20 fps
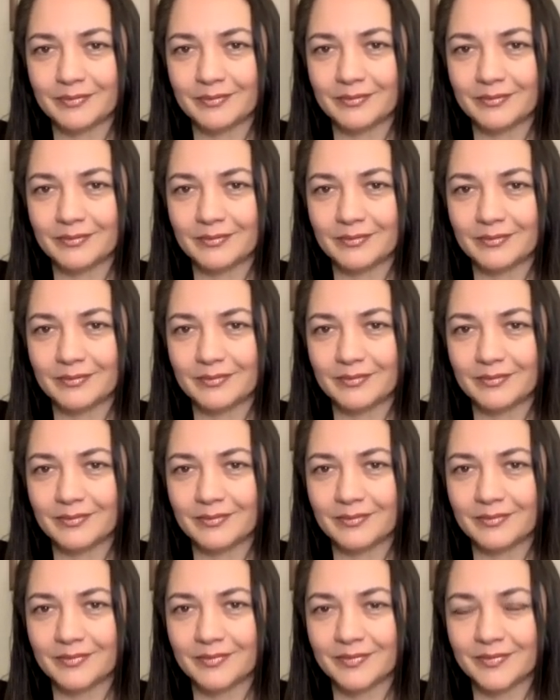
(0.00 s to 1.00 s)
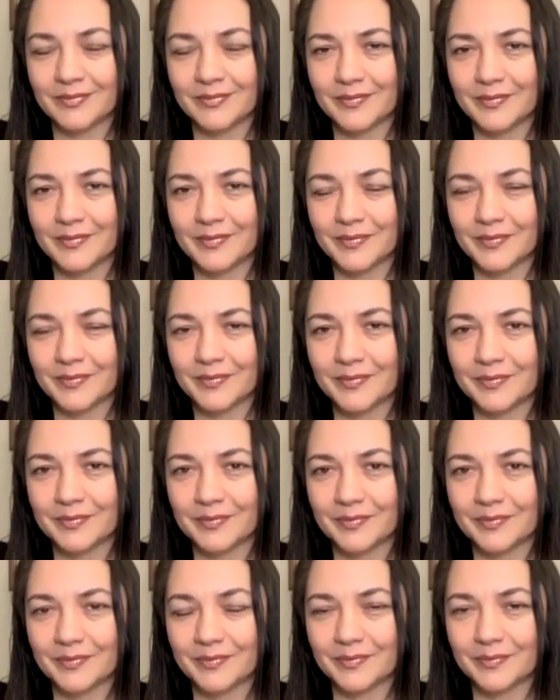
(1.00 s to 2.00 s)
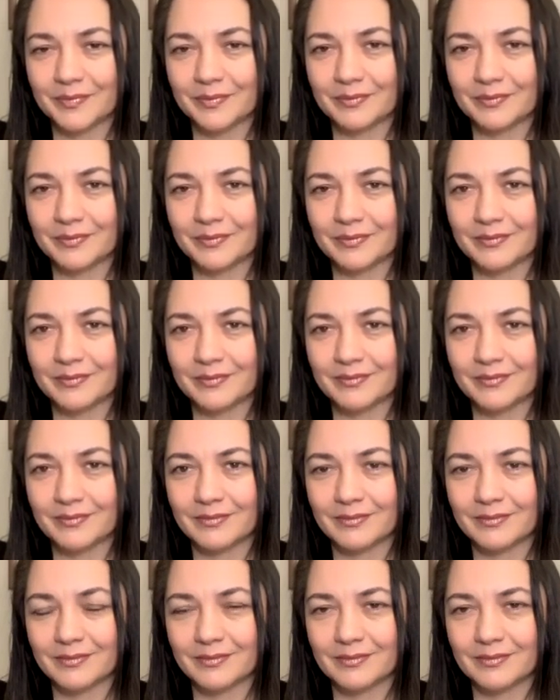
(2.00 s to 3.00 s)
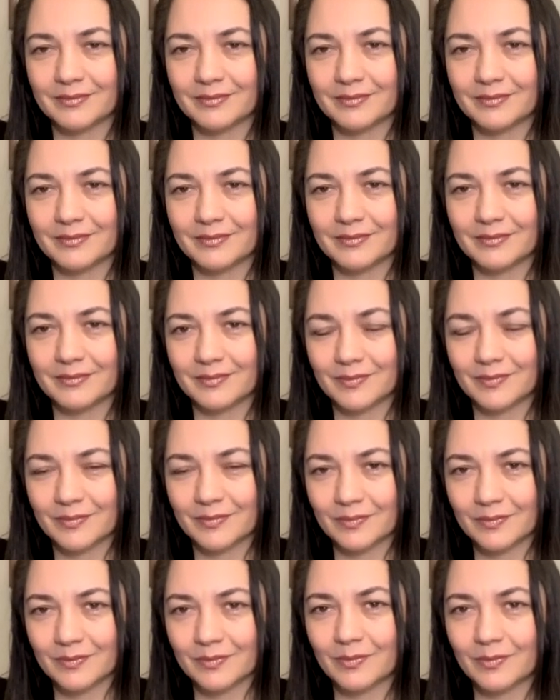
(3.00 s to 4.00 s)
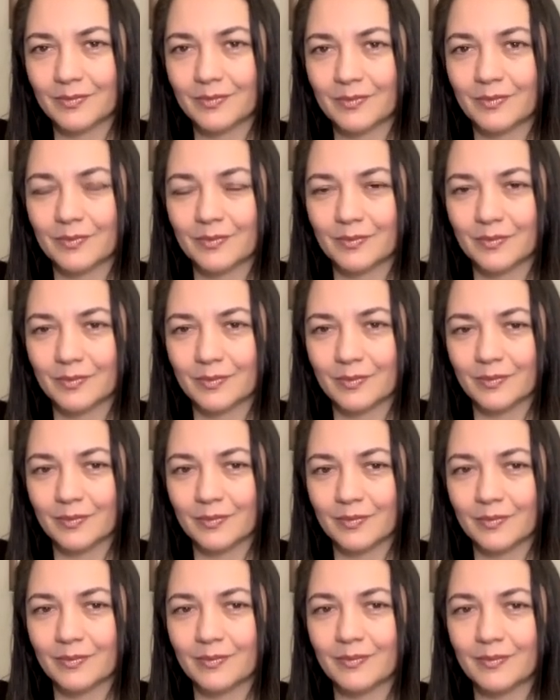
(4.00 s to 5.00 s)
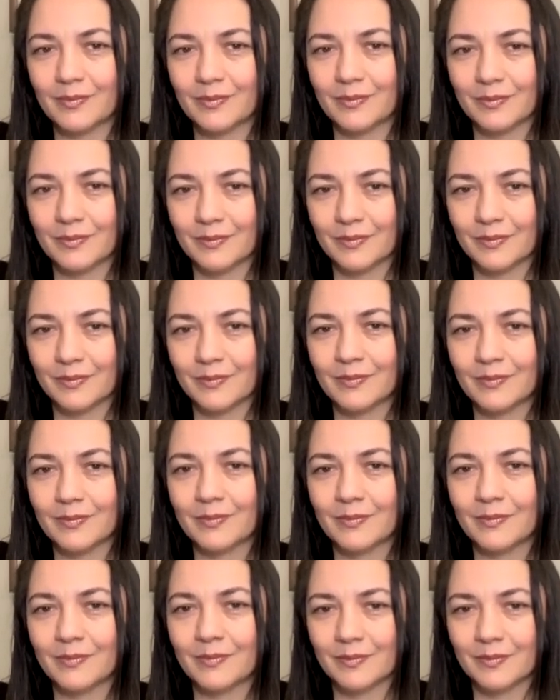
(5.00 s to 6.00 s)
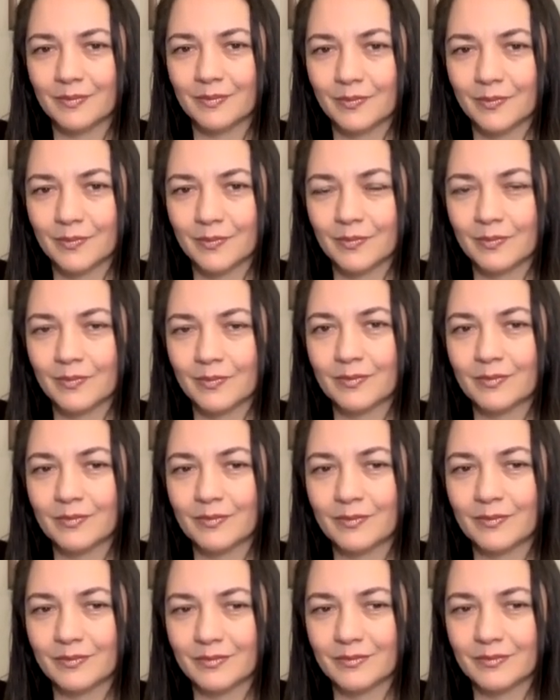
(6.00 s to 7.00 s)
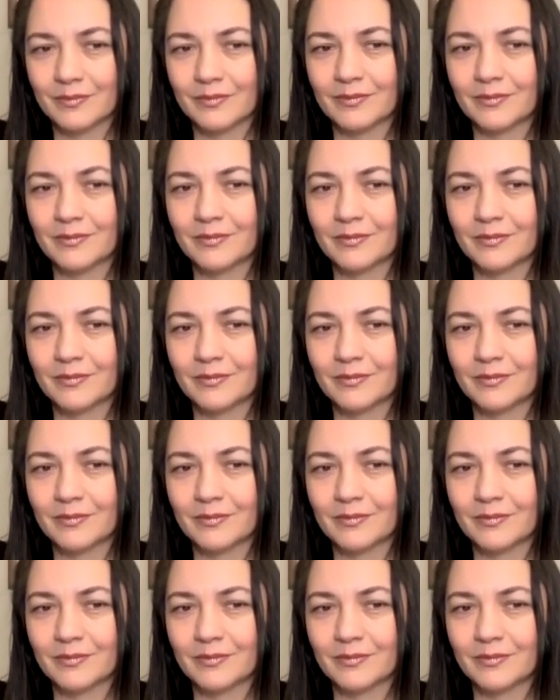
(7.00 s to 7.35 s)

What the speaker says: (silent)